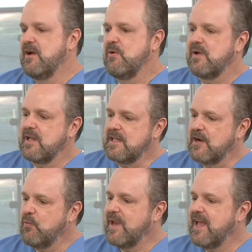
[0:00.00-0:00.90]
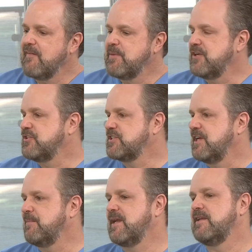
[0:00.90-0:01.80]
Well, Alana, we have patients
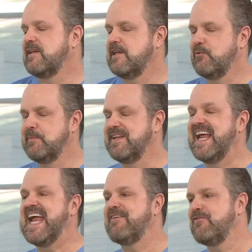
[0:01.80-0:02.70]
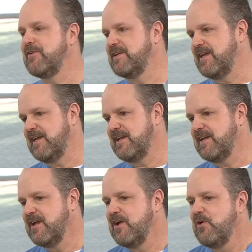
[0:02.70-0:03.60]
coming in to Key Whitman every
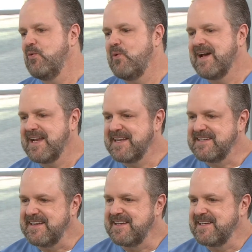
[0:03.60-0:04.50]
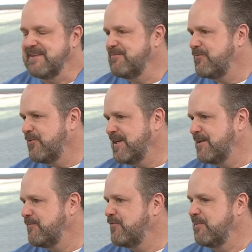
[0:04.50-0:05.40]
day wanting to get
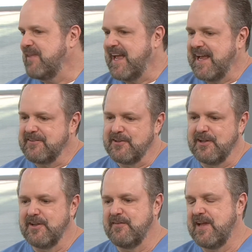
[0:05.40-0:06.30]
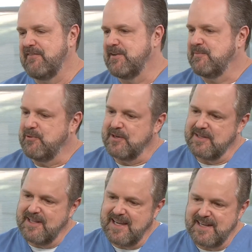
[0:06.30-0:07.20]
freedom from the hassle of having to
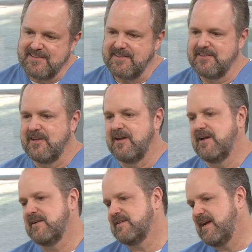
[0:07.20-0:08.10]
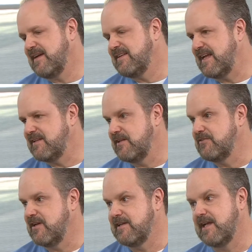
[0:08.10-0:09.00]
put glasses on, contact
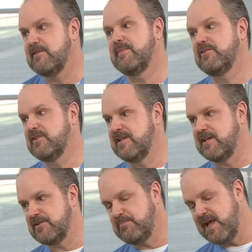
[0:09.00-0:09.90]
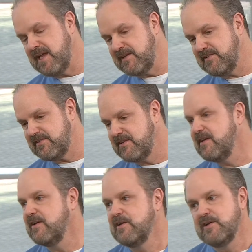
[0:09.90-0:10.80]
lens on, not to mention the expense,
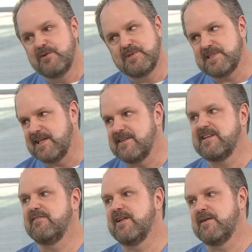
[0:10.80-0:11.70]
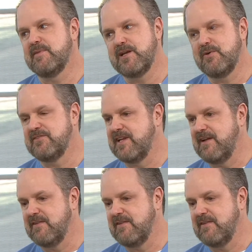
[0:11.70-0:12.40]
which I get sure. to save a lot of money once they have